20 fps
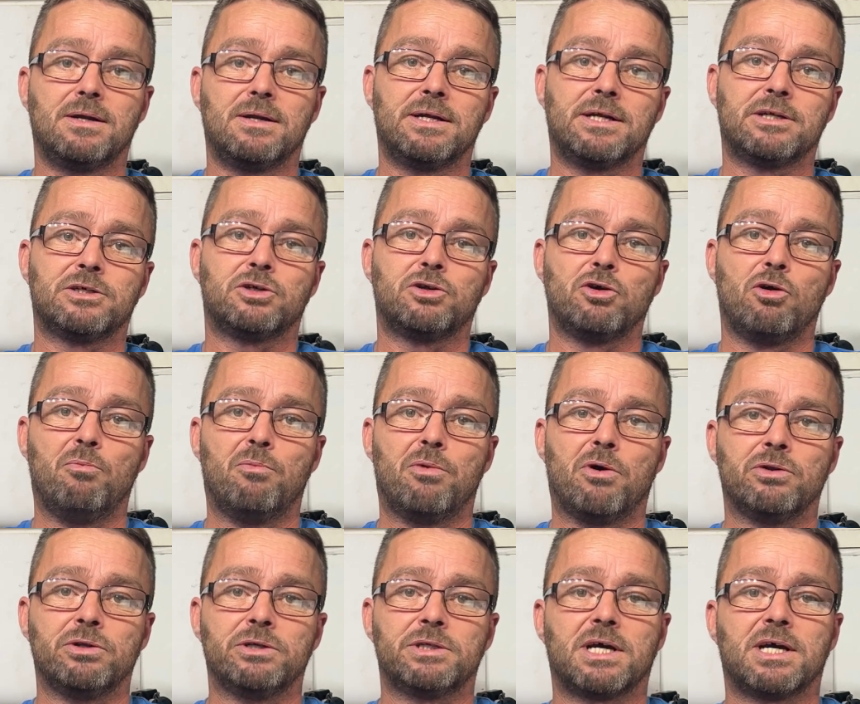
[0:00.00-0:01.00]
Let's Do
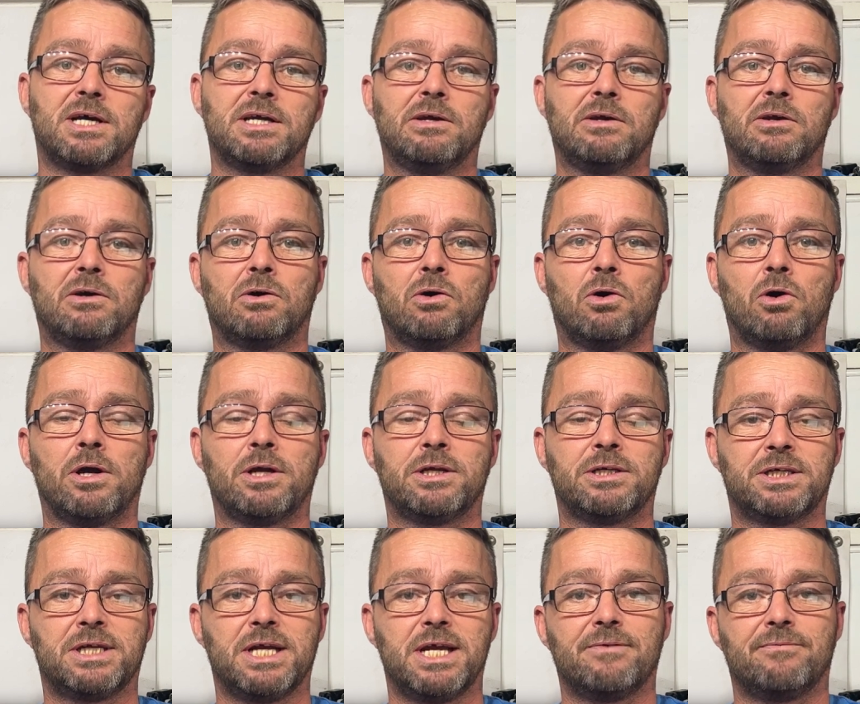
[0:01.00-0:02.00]
Bonsai, or
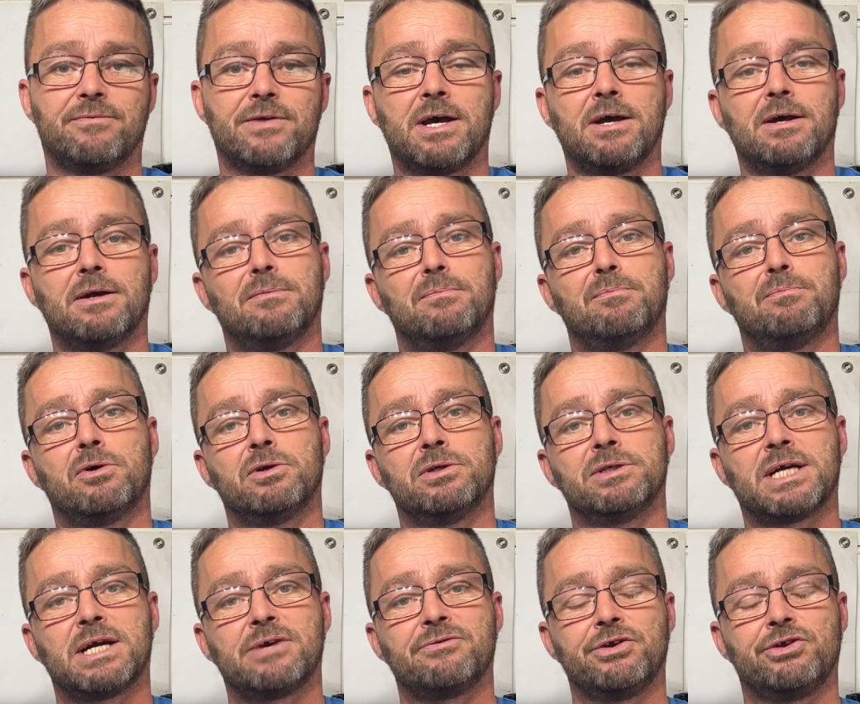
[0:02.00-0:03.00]
Xavier
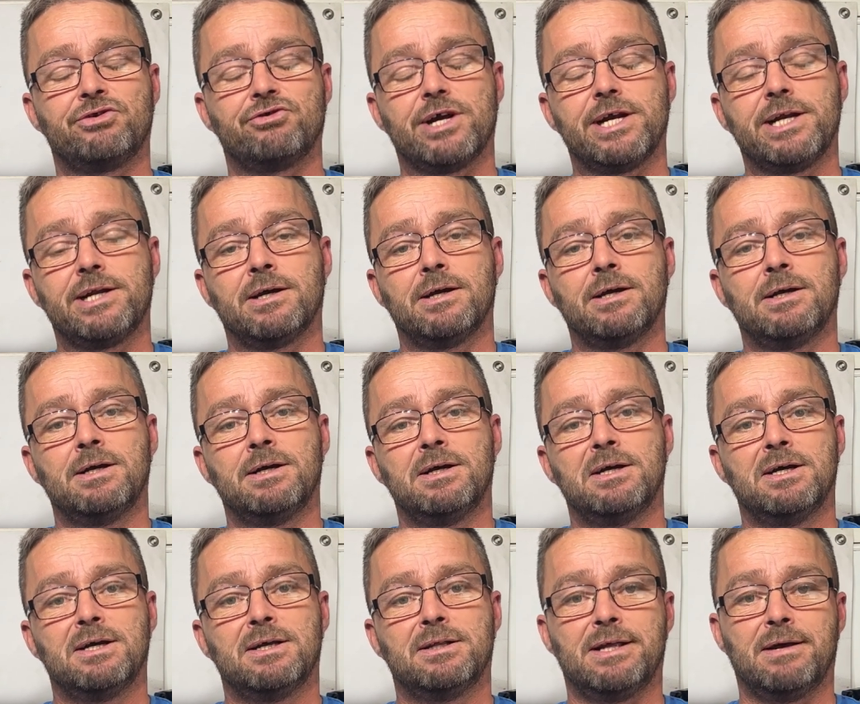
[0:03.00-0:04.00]
Bonsai Retreat,
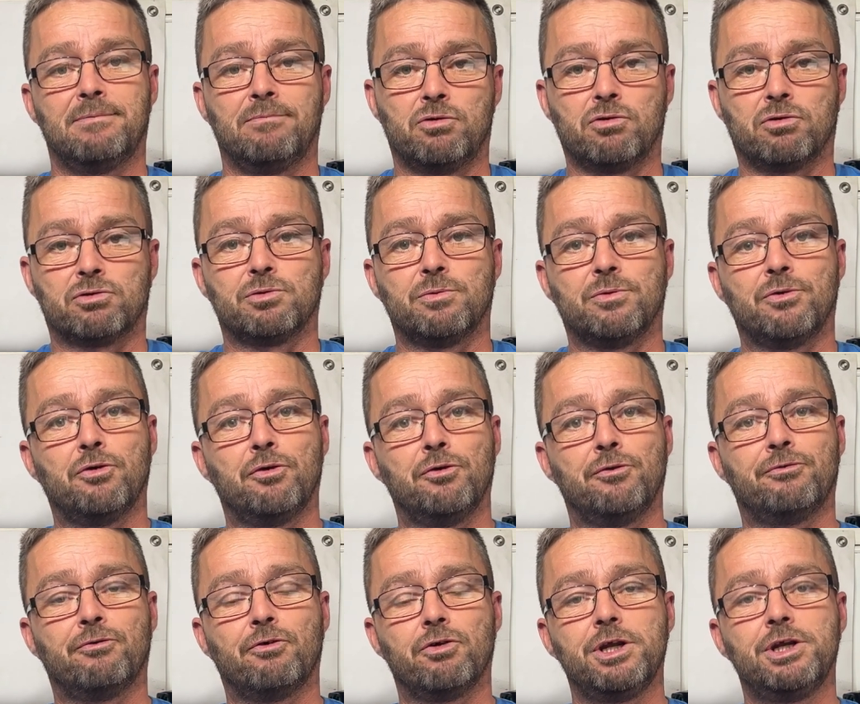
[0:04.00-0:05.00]
they haven't got some good
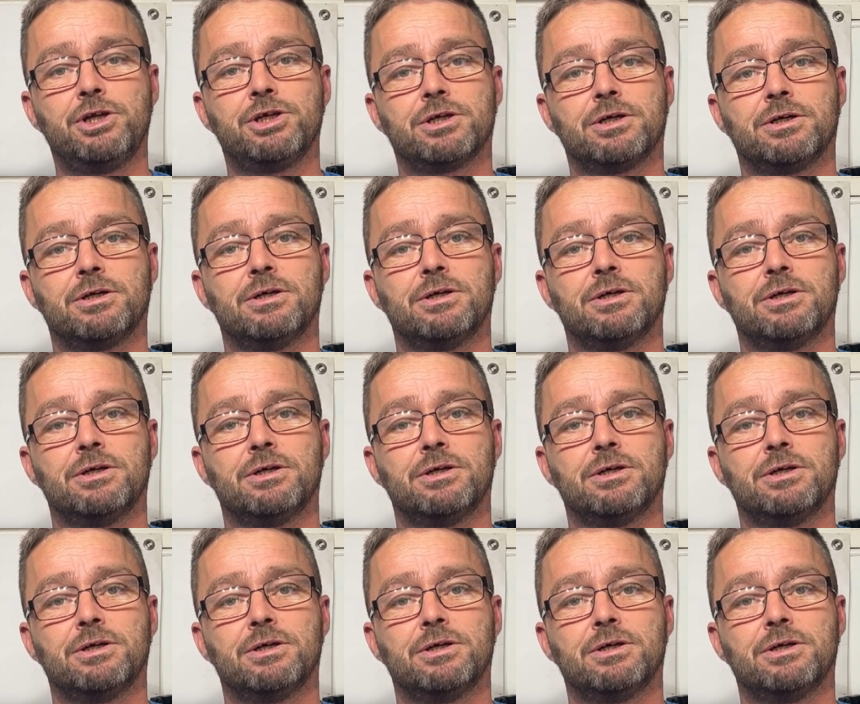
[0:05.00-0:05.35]
footage.